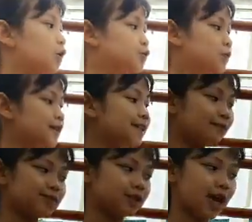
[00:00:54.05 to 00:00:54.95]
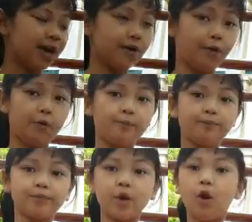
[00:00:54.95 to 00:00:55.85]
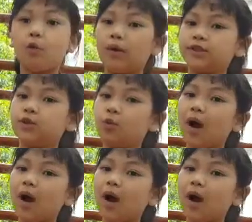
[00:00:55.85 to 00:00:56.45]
Trees have shadow. When you